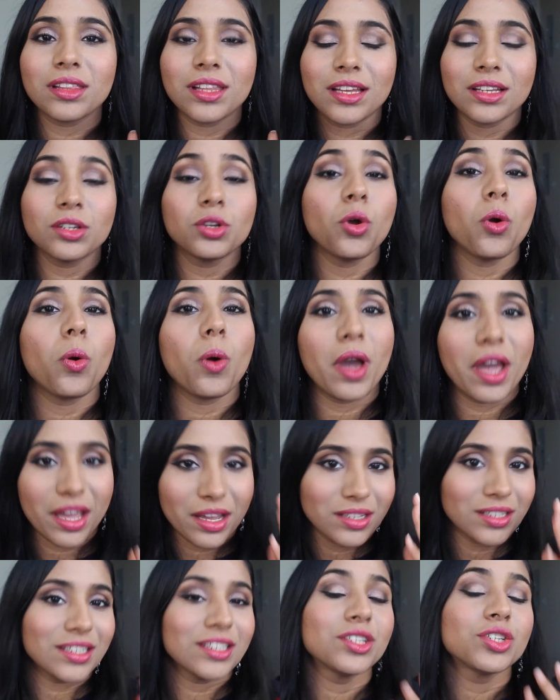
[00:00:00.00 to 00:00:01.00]
then go
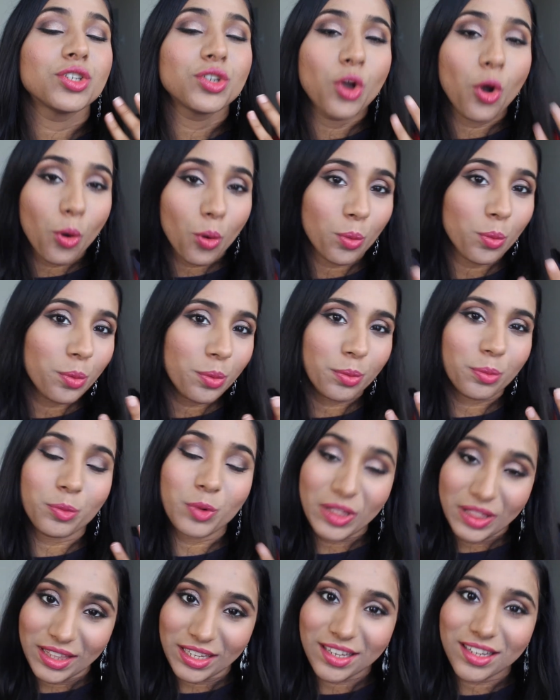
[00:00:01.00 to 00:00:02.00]
ahead and go
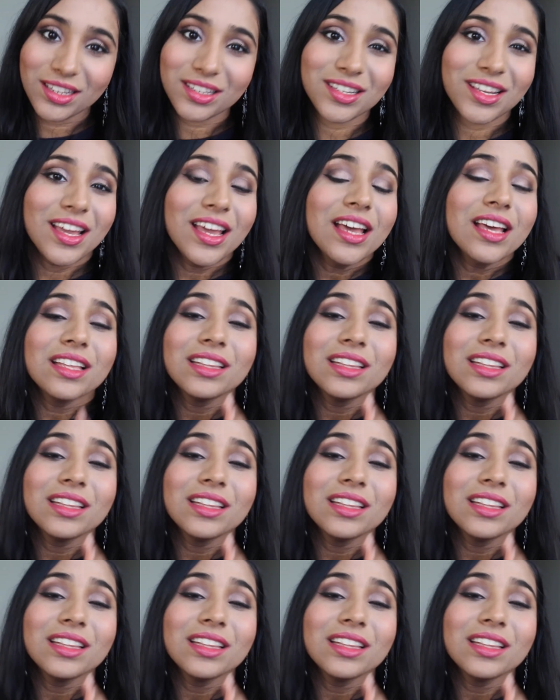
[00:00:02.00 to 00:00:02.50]
with it.